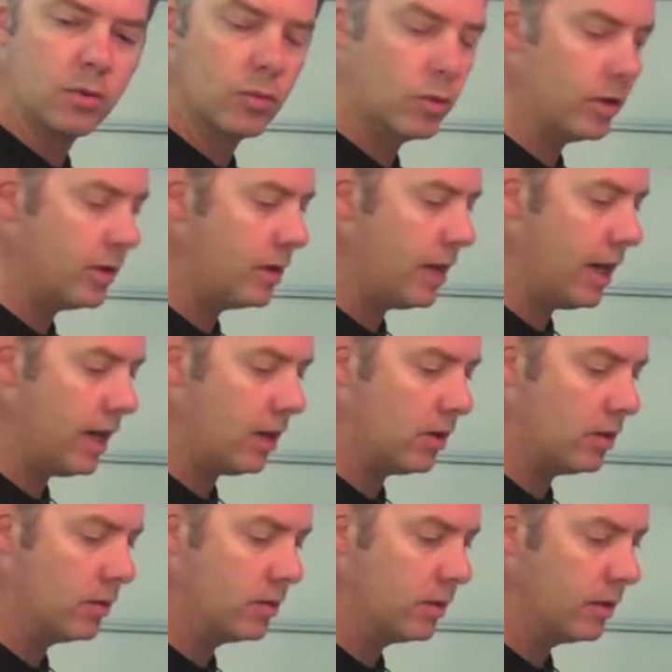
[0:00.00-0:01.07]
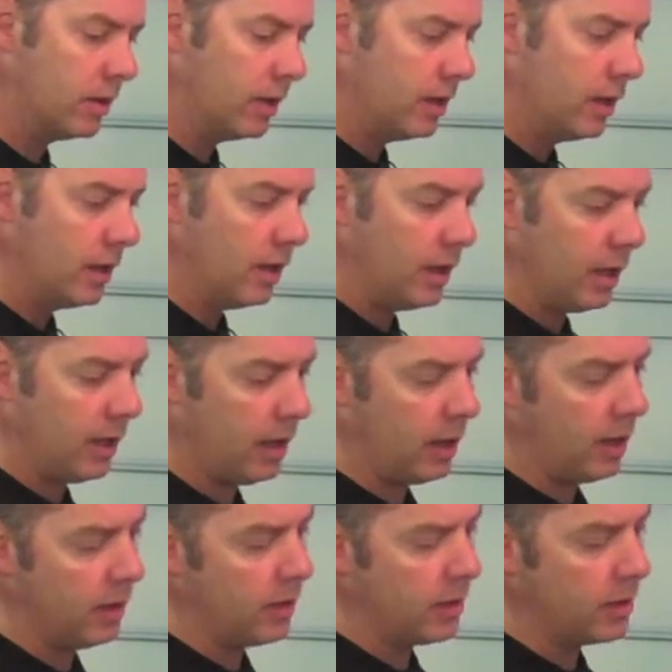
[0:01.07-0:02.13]
wooden dowel,
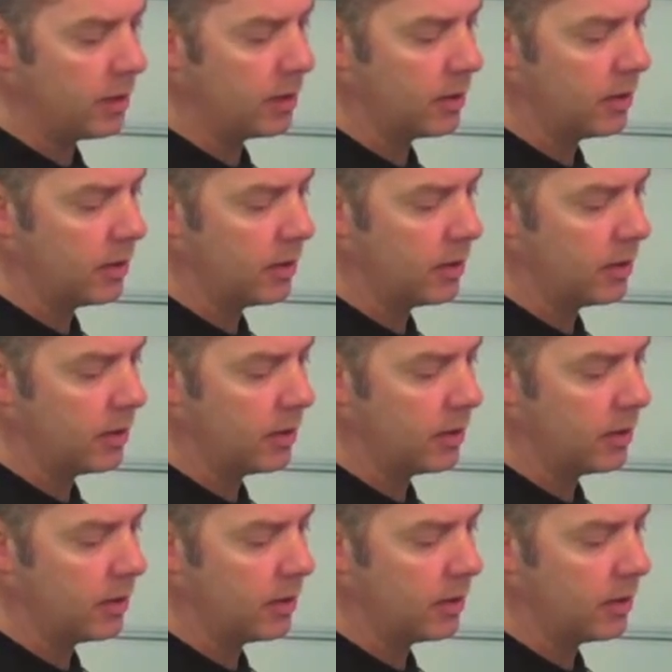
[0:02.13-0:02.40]
and